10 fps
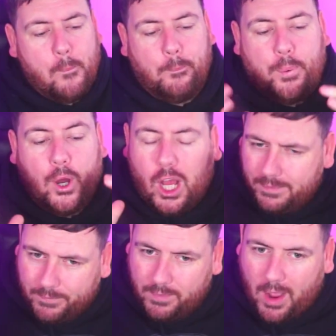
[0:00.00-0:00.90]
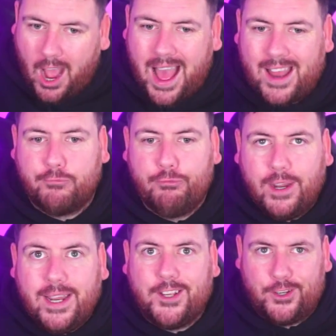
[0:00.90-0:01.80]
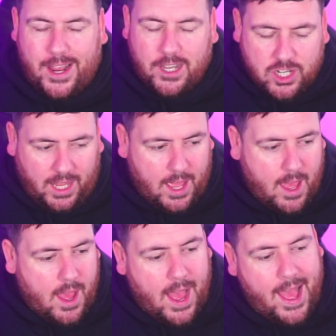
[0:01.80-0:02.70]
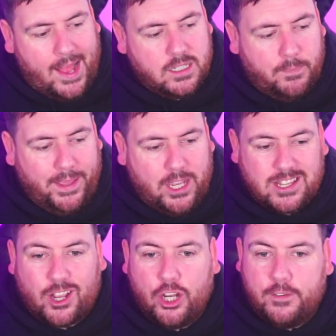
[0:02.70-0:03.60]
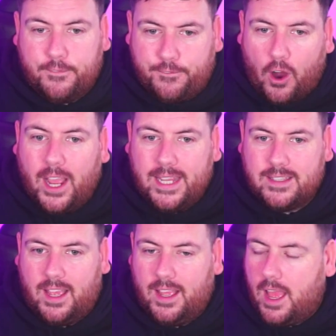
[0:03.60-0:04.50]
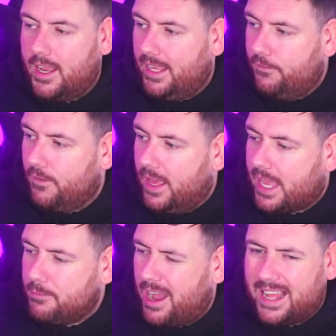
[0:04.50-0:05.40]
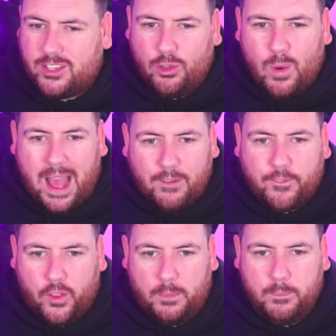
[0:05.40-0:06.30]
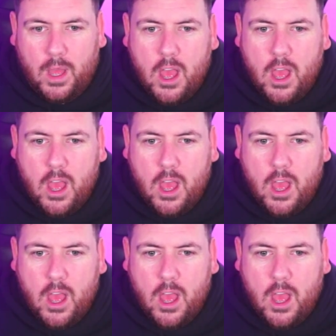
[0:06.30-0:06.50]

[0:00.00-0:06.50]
but I had a really good engineer, and because I couldn't find an Ethernet cable, I do have them,